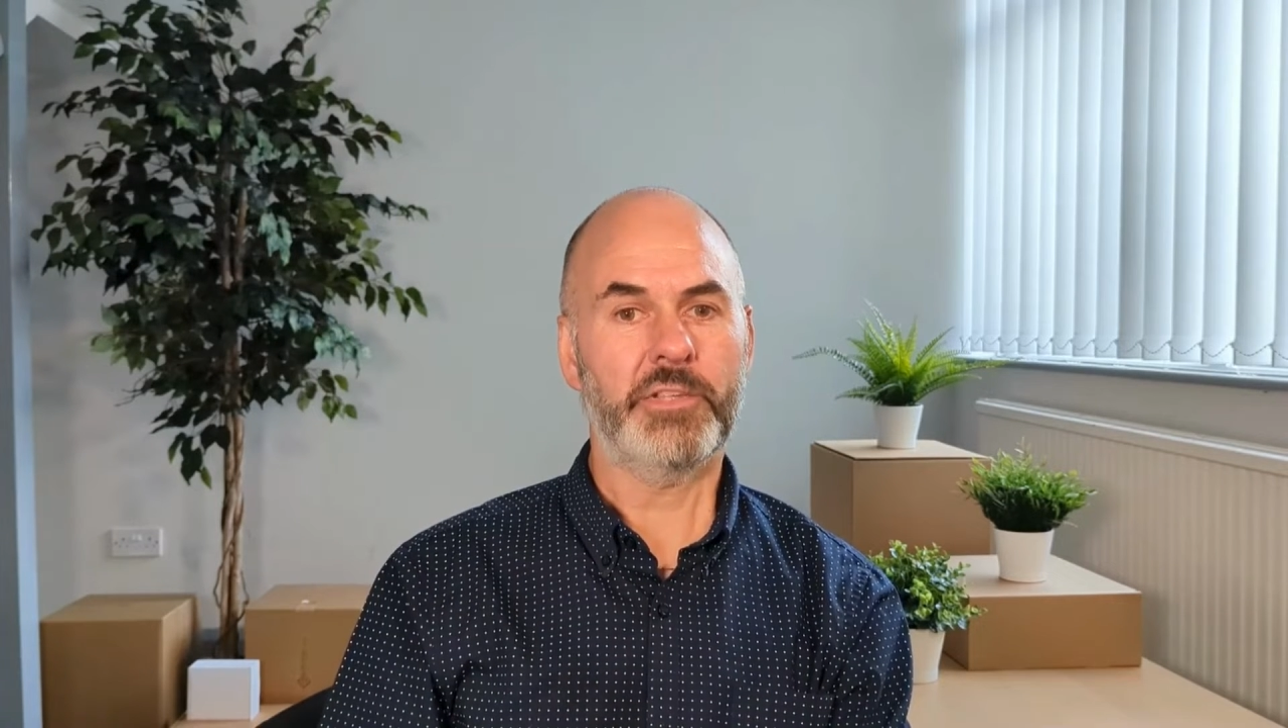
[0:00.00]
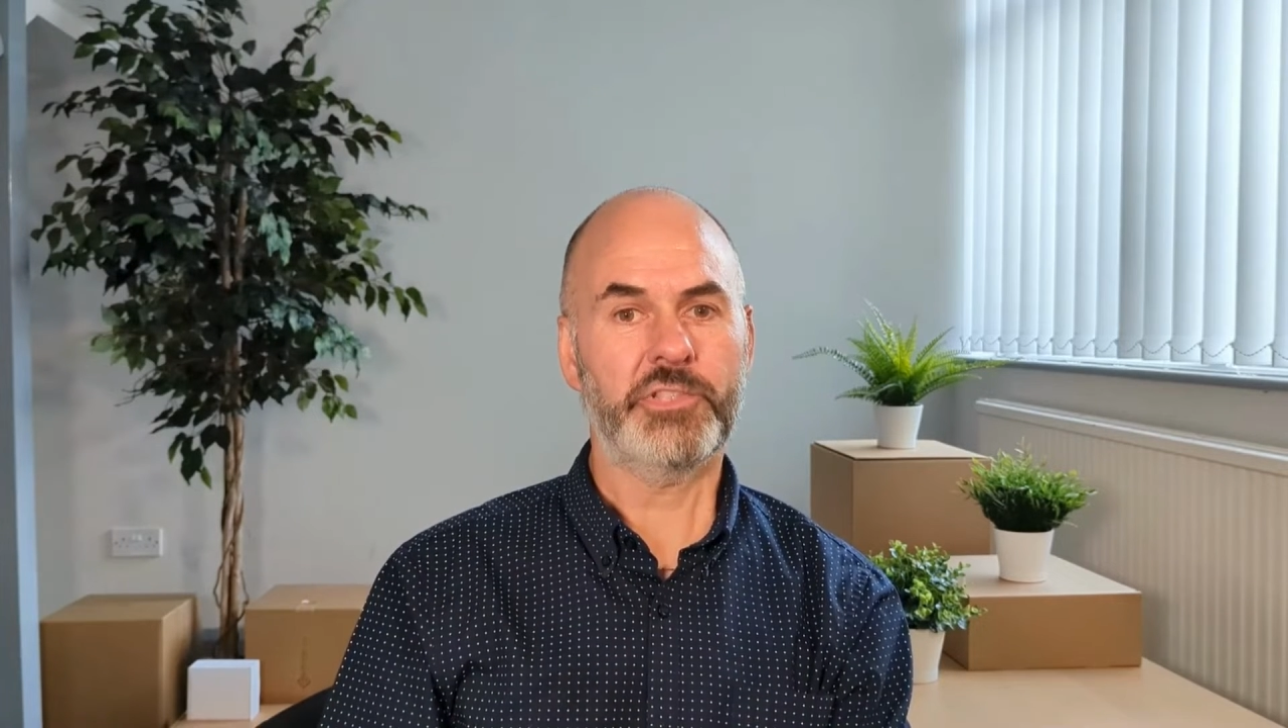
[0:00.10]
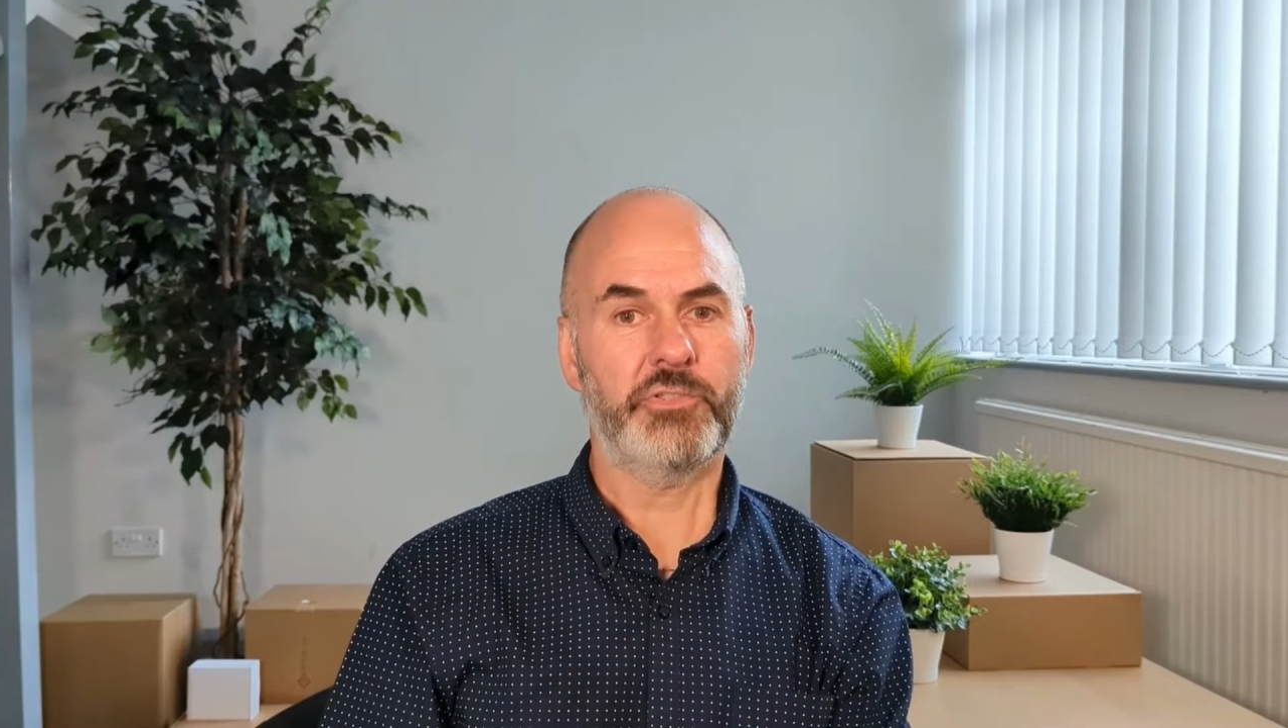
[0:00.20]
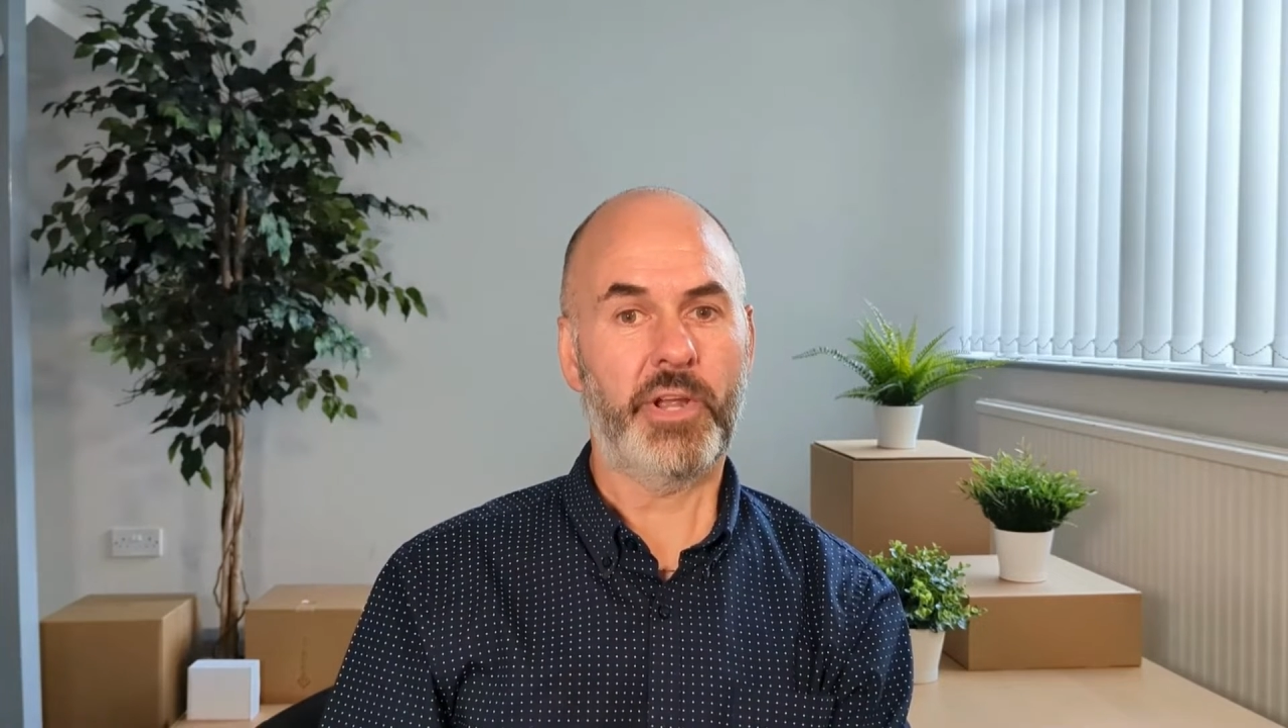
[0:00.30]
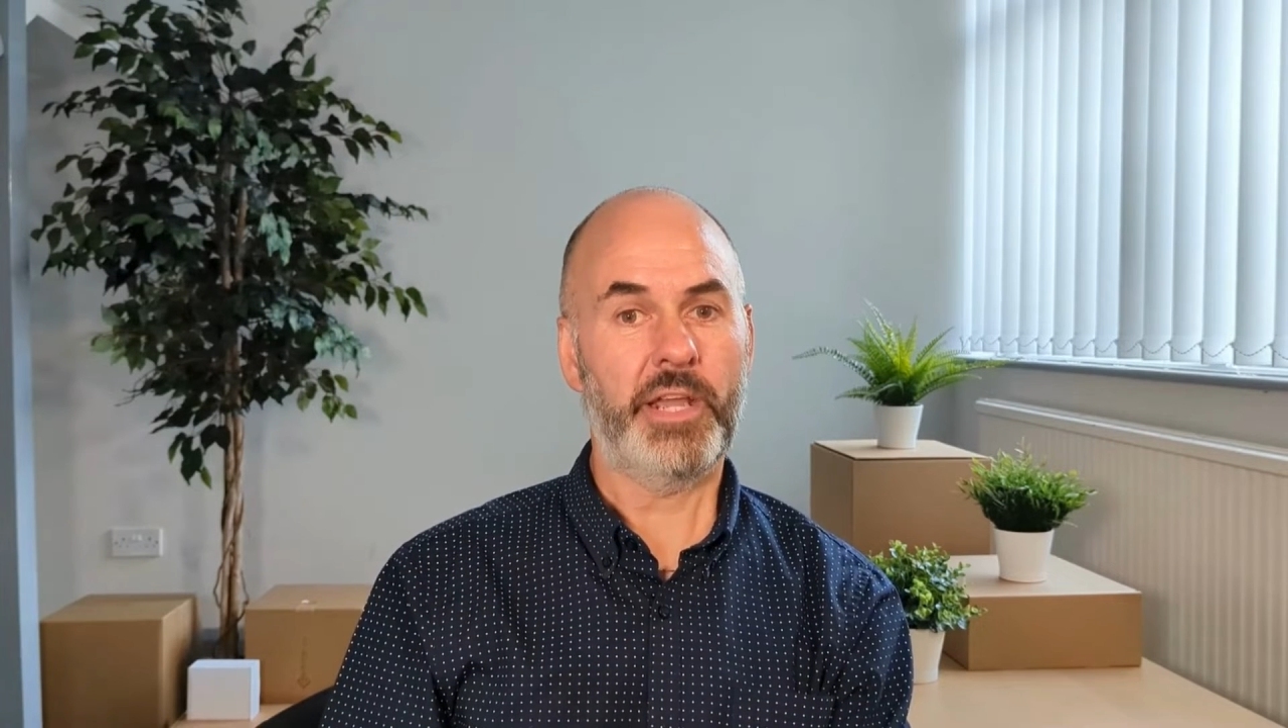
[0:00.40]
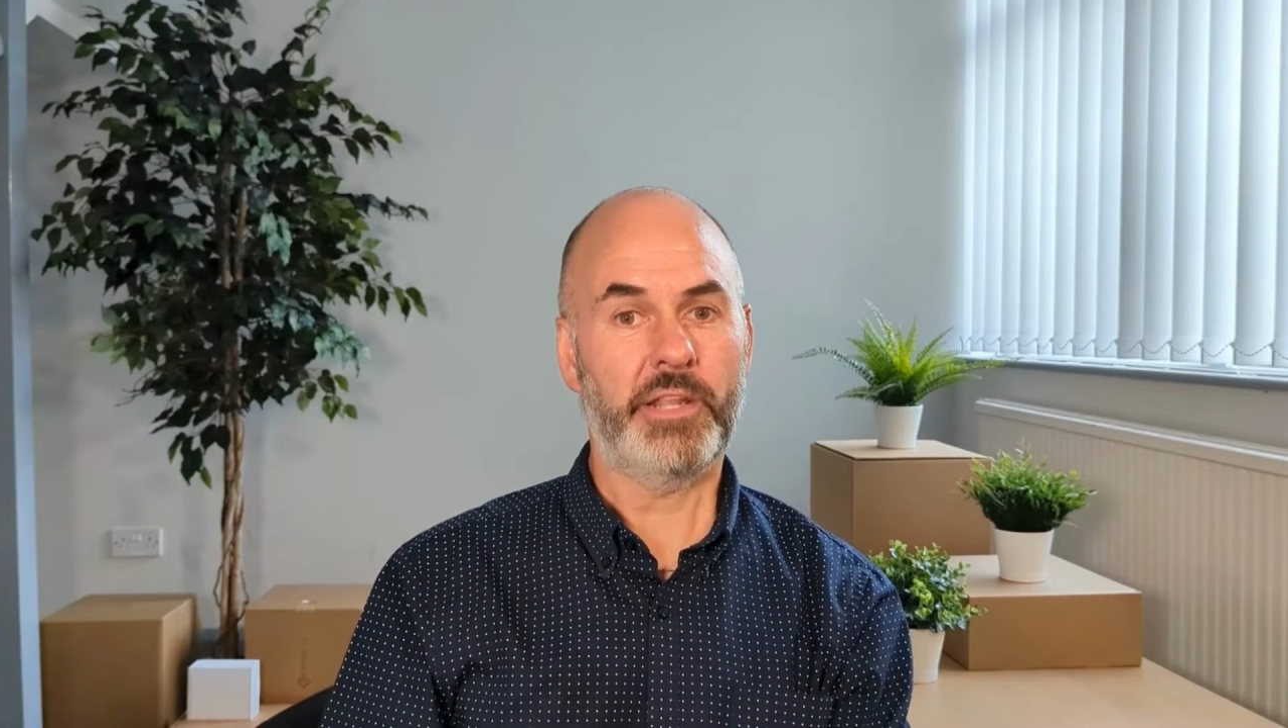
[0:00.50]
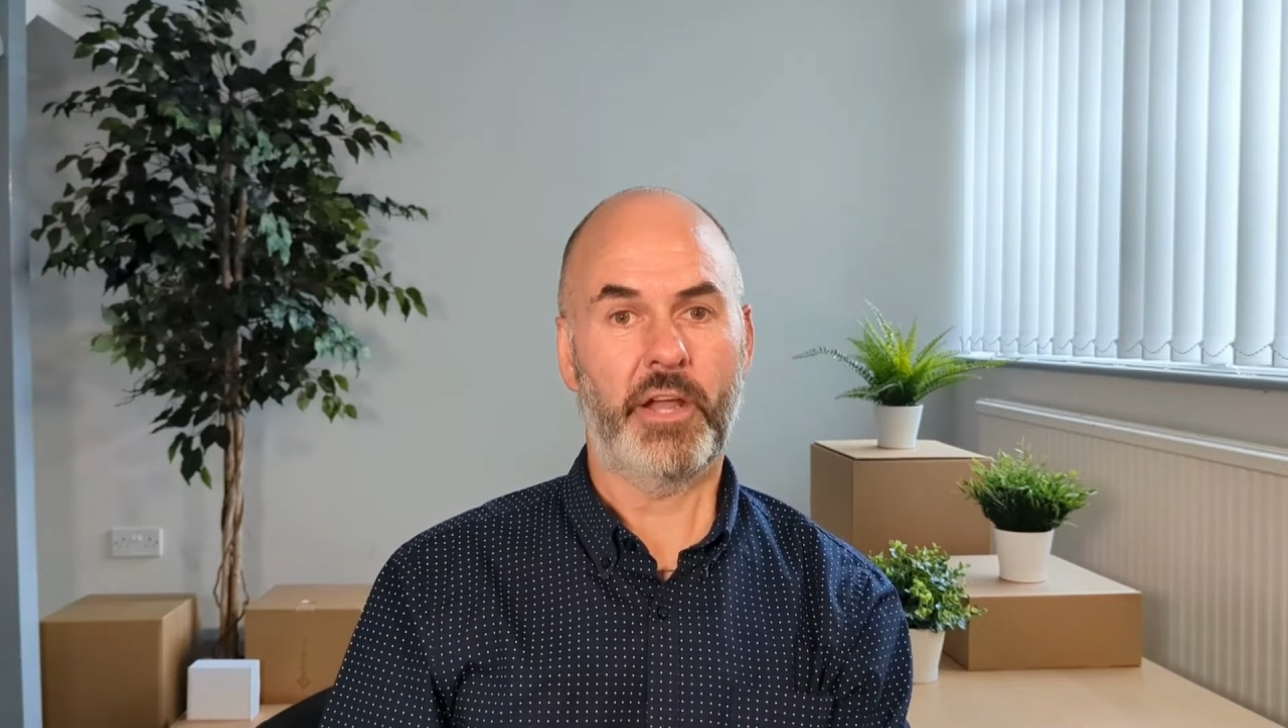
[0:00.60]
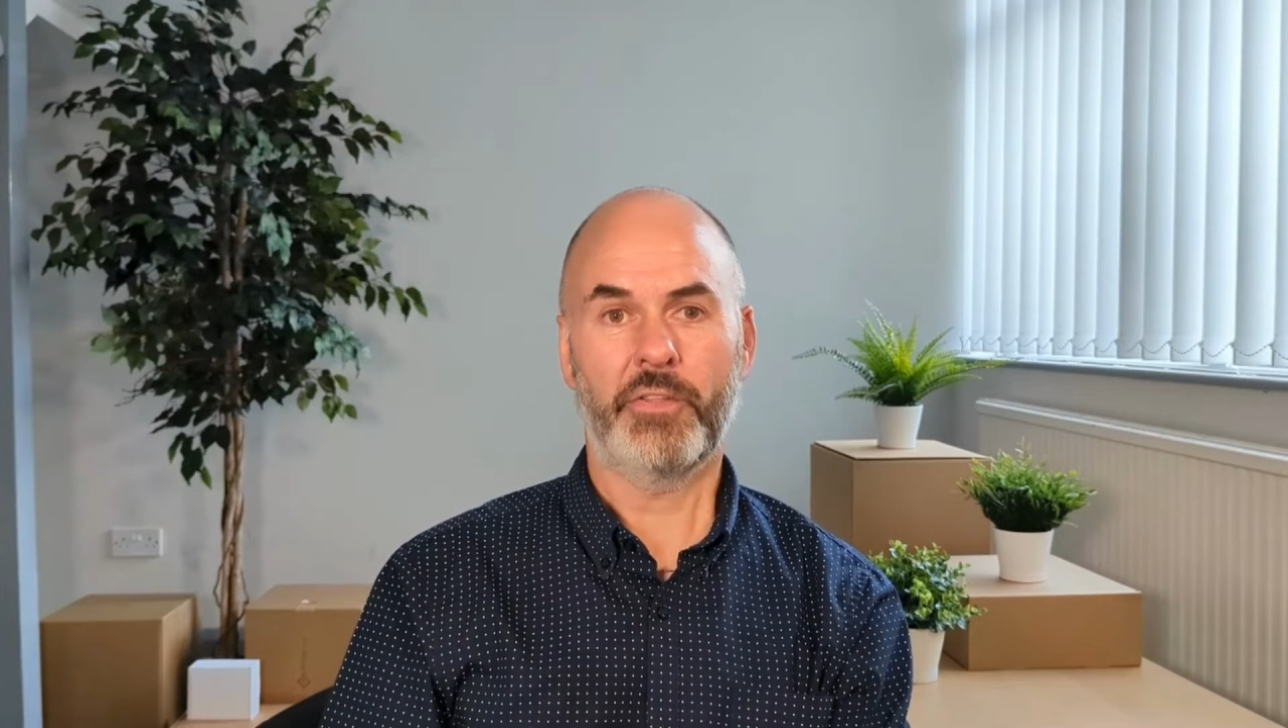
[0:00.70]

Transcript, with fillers: concentrating